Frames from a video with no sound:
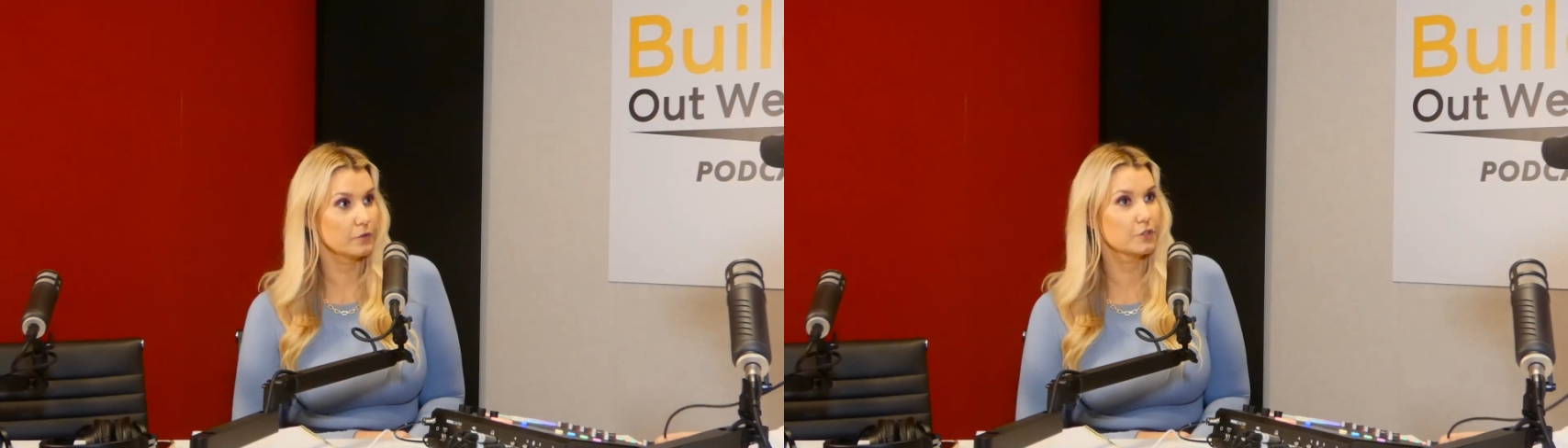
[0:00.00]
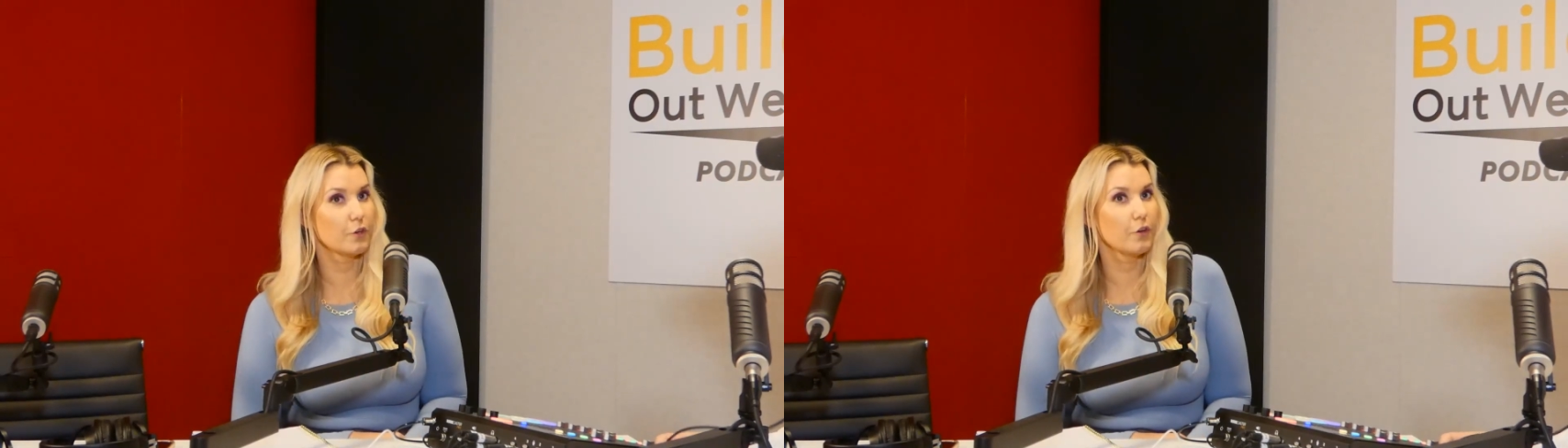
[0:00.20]

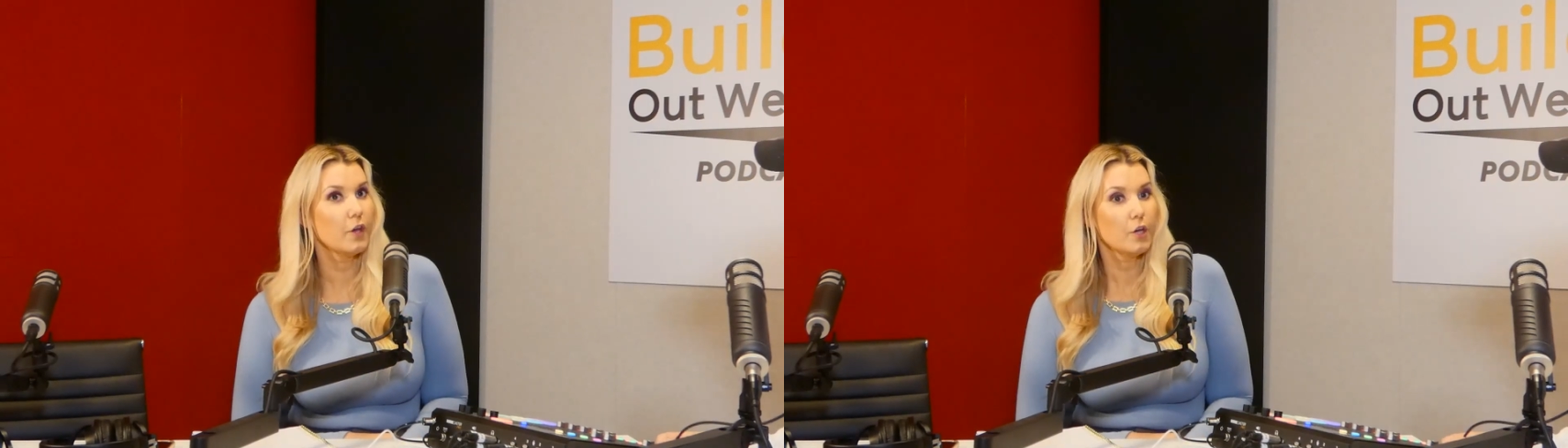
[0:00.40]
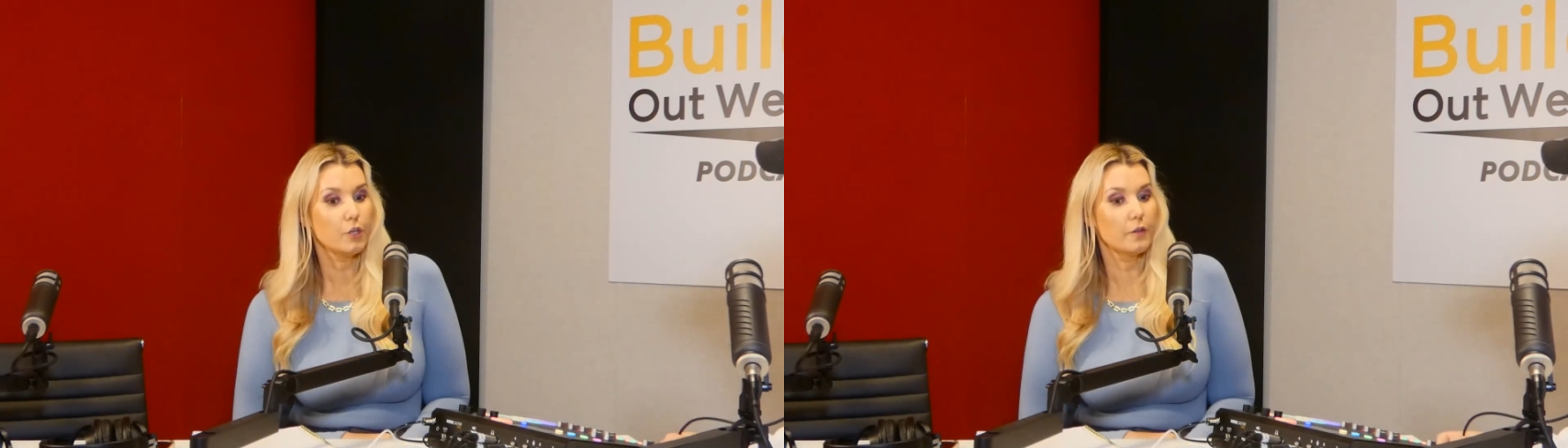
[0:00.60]
So,
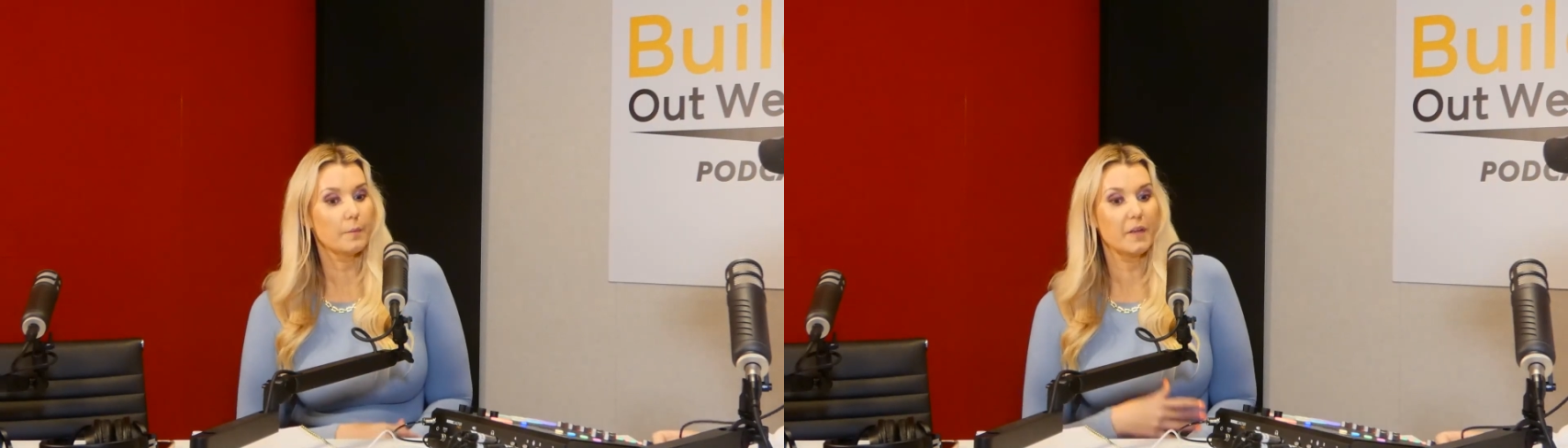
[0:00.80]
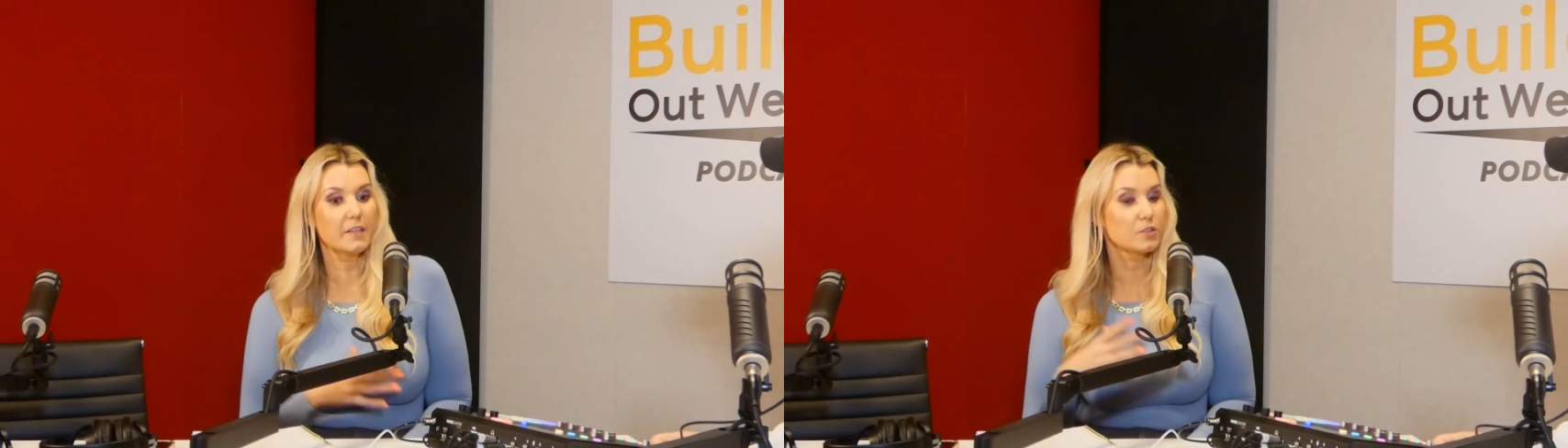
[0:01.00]
the
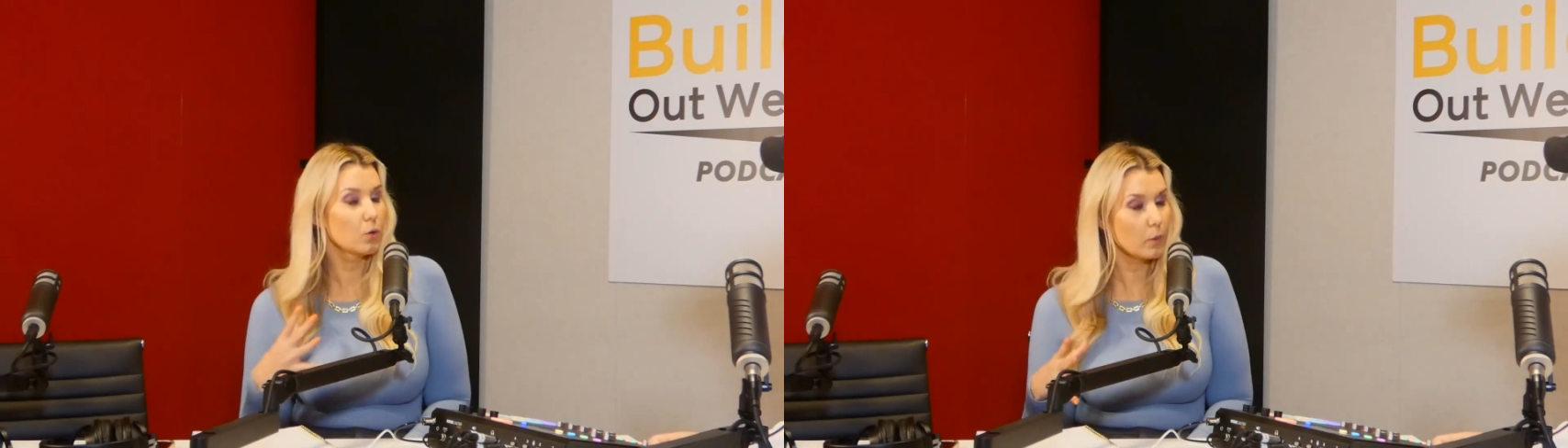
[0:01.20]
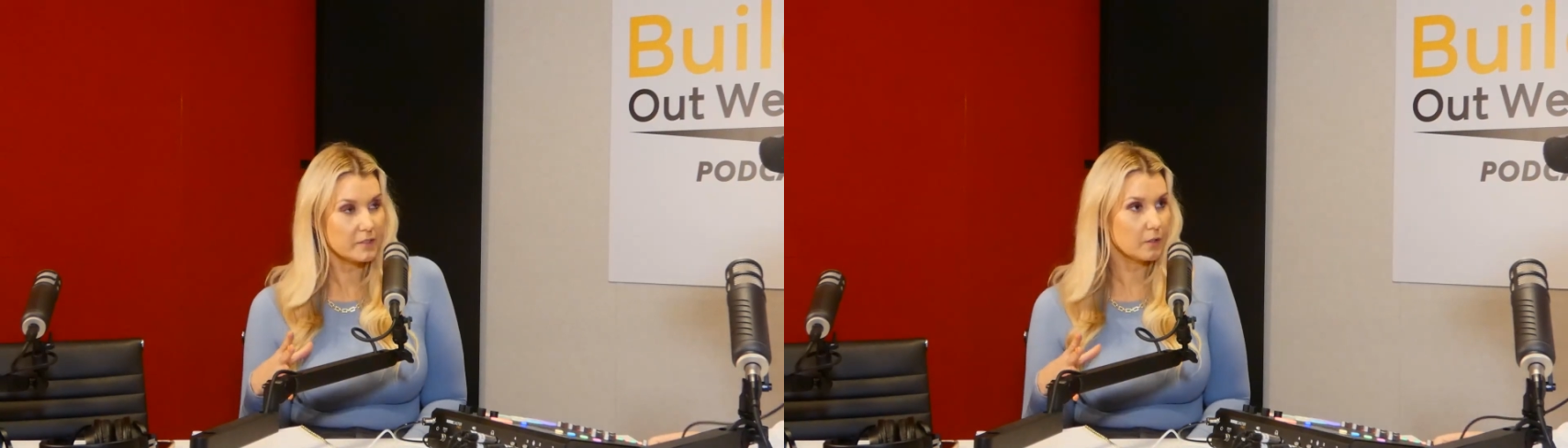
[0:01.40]
media is
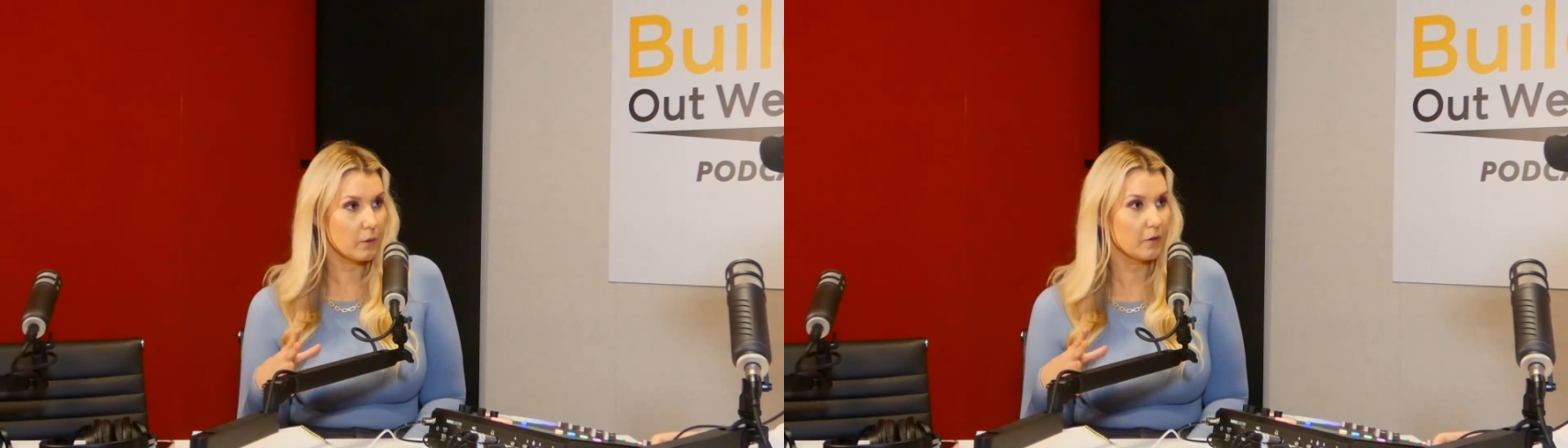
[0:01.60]
always going